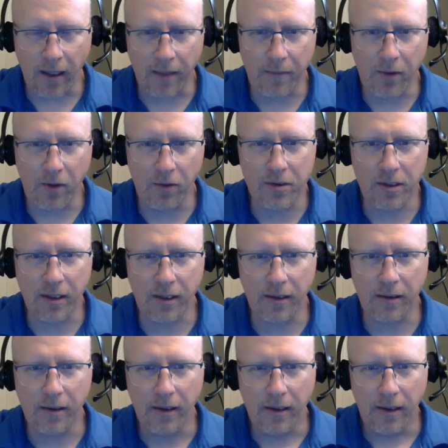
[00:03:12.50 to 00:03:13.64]
I'm
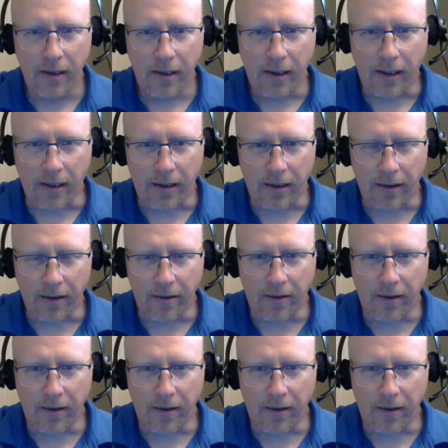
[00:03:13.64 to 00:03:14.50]
using uh,